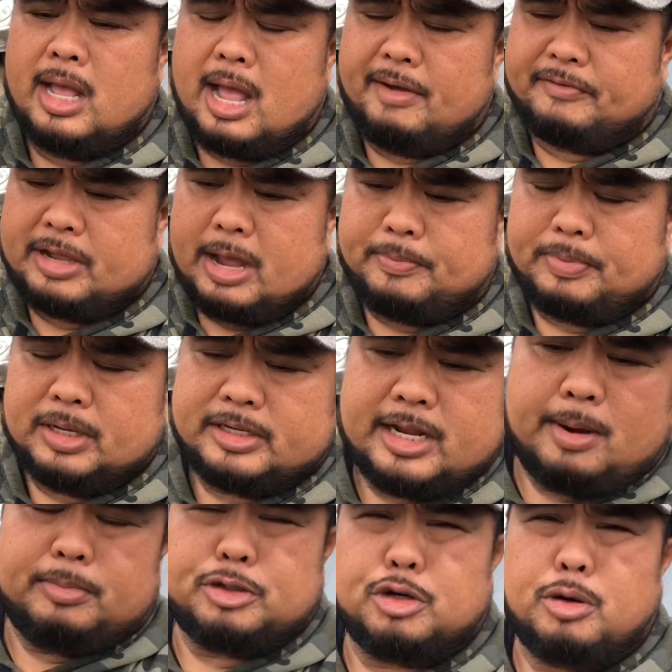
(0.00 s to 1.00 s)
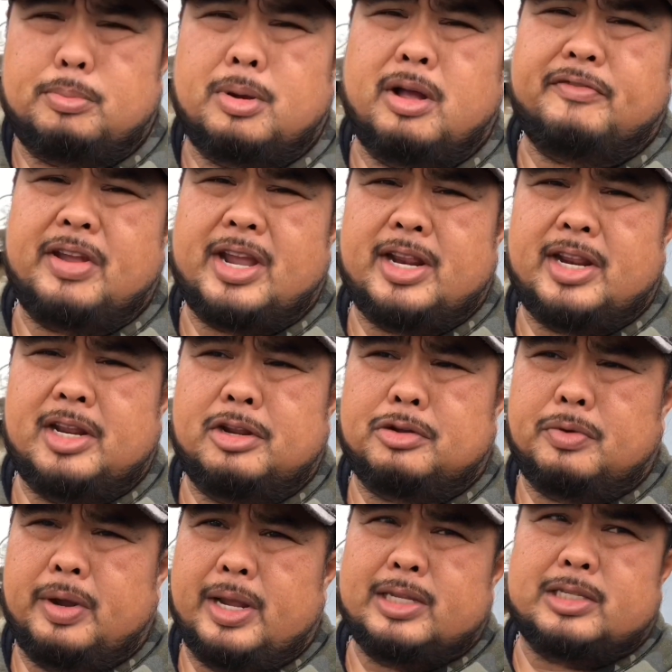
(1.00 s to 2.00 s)
I've kept the temperature above 80
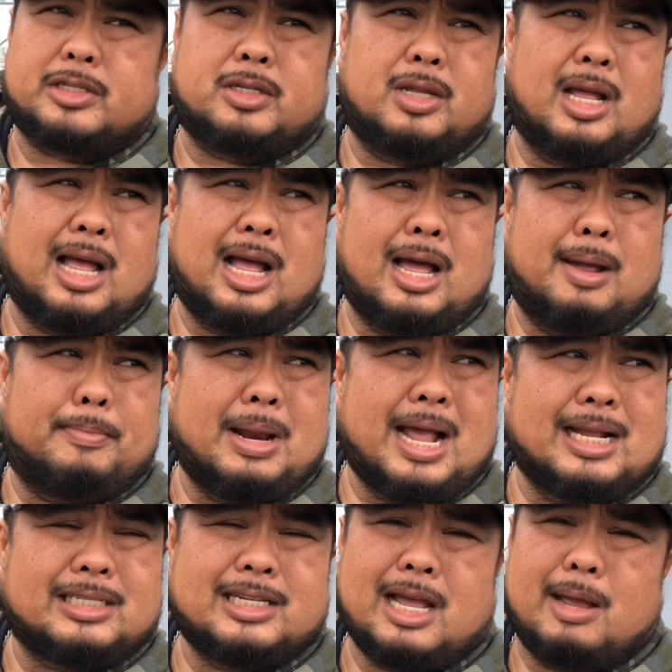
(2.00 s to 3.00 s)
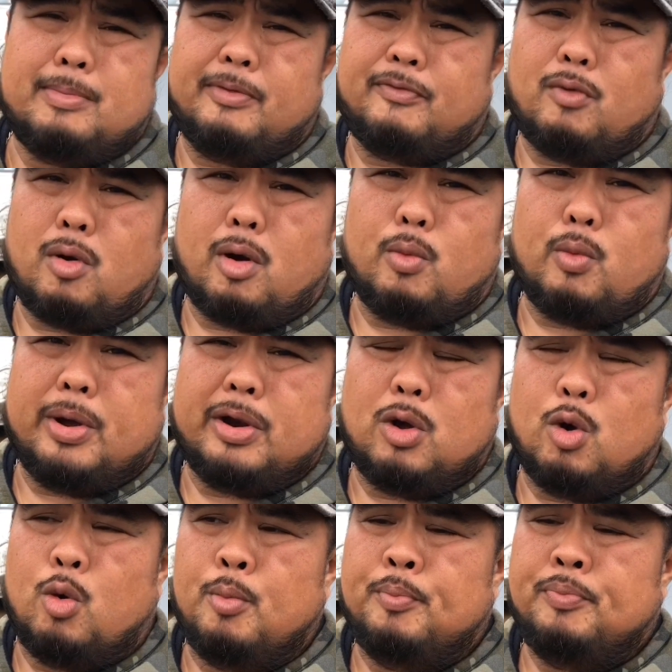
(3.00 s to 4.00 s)
degrees. Last night before I went
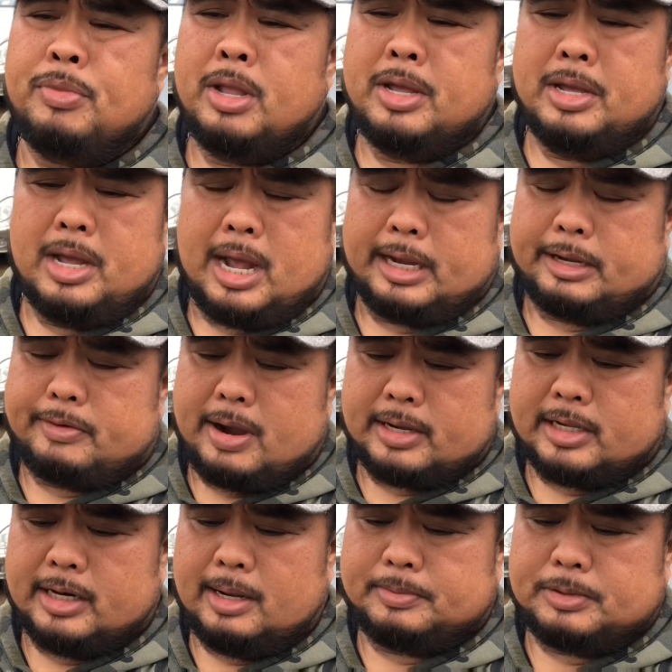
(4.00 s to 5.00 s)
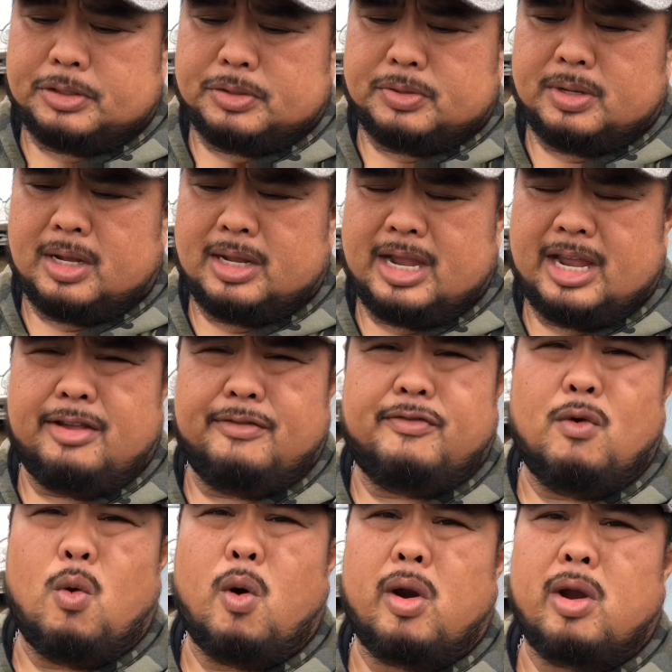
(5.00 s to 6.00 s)
home, I cranked it up to
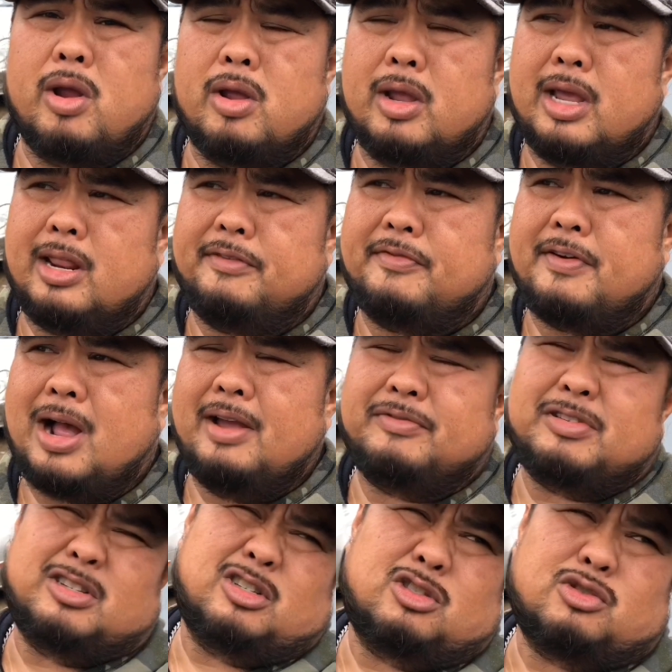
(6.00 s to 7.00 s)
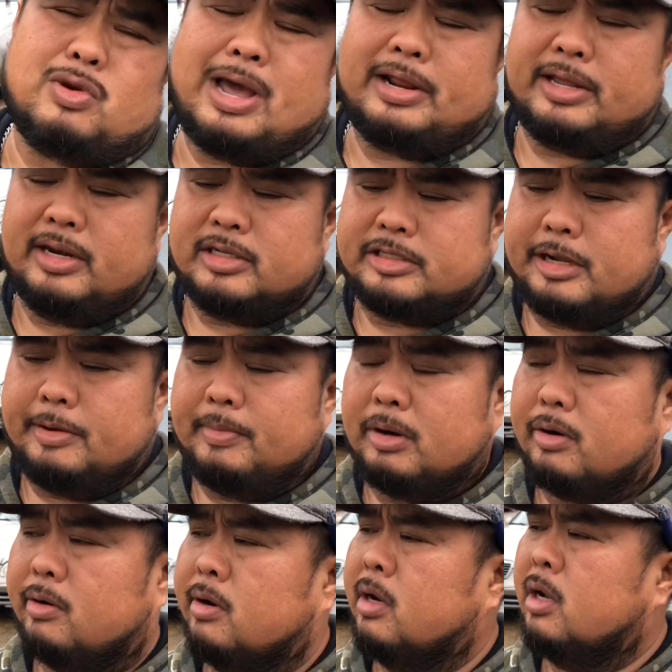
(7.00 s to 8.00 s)
84, 85, just to try to get it
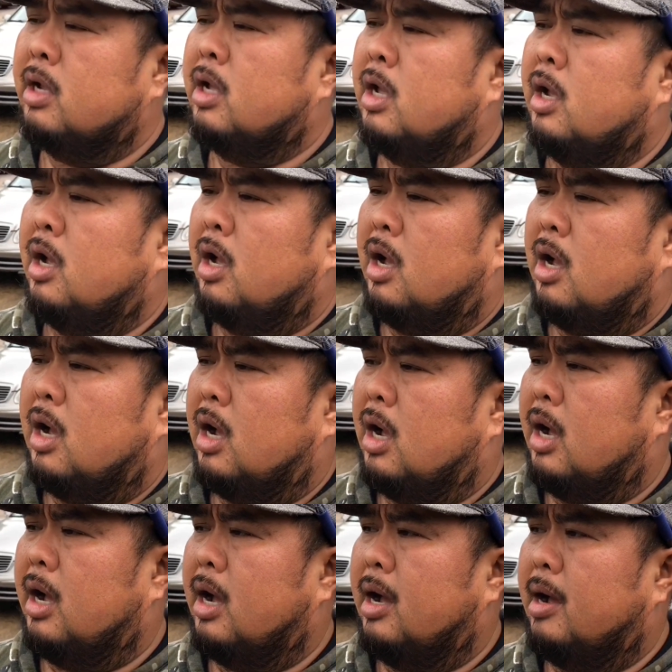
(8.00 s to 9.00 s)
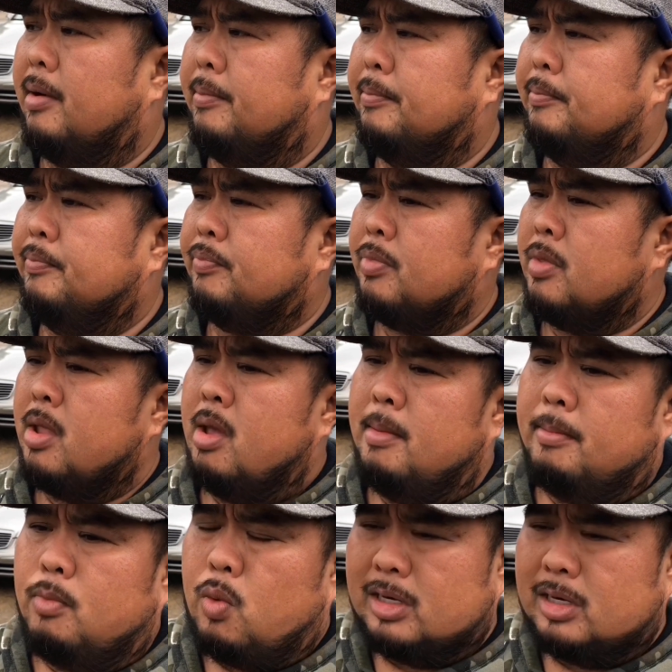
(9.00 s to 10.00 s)
similar.
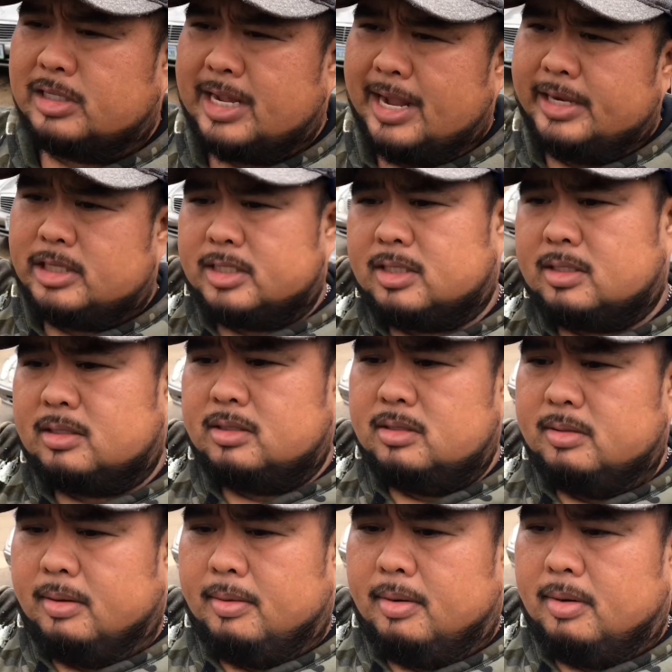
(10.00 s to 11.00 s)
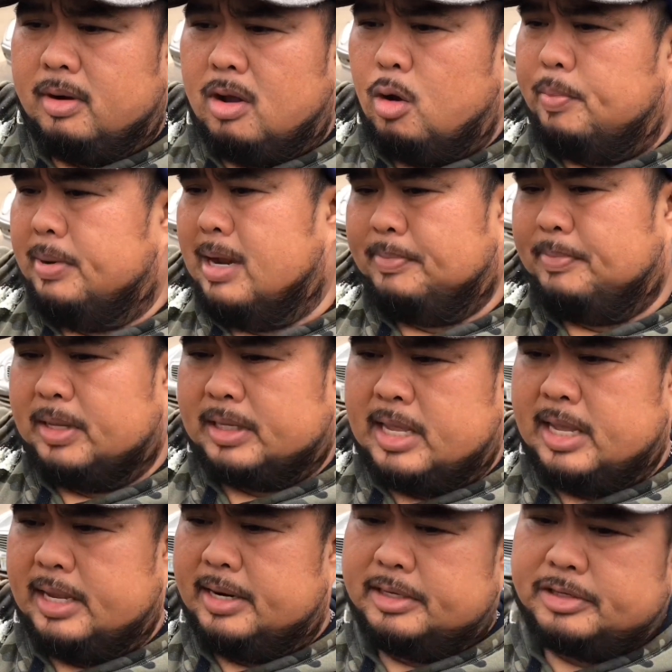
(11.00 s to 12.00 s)
Once I open up the
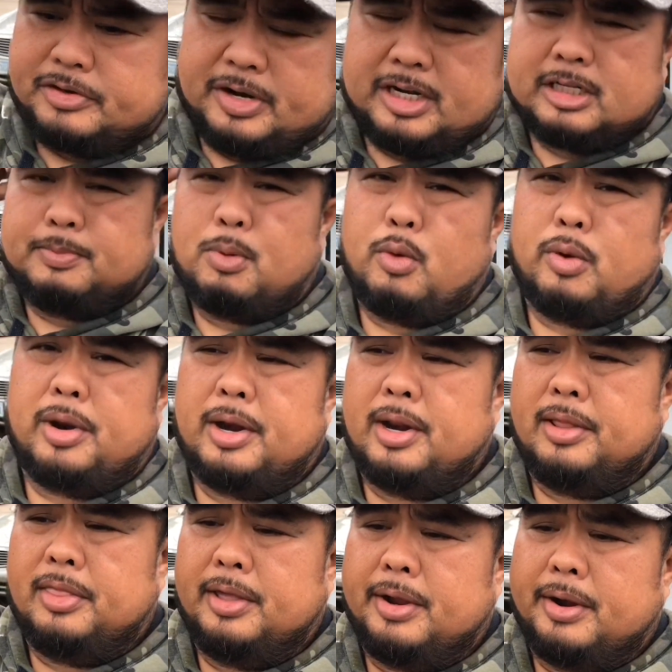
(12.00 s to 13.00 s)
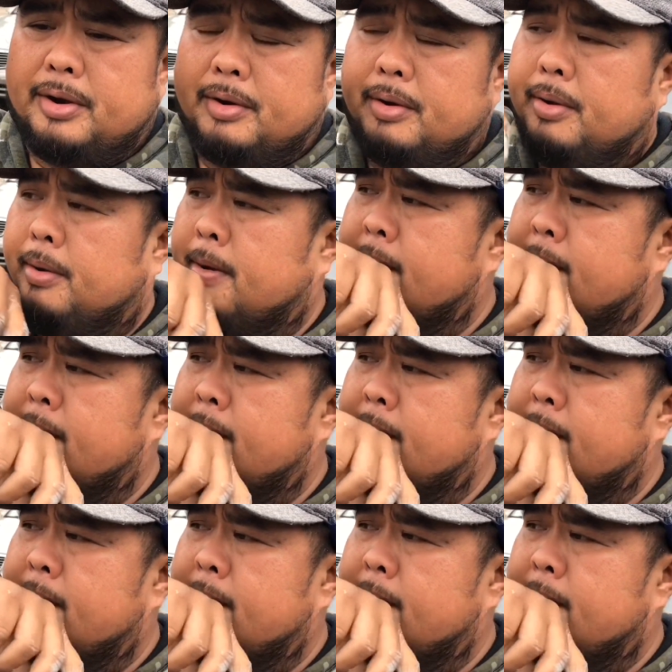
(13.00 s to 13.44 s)
kit and transport it in there,